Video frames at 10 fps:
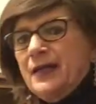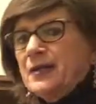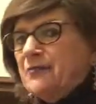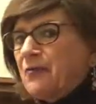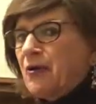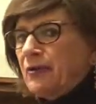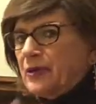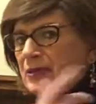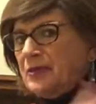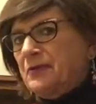It's far
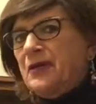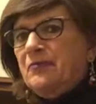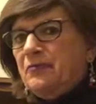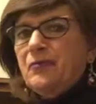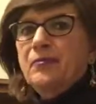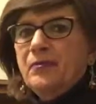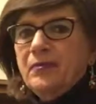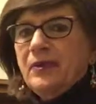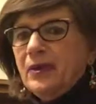less than you get from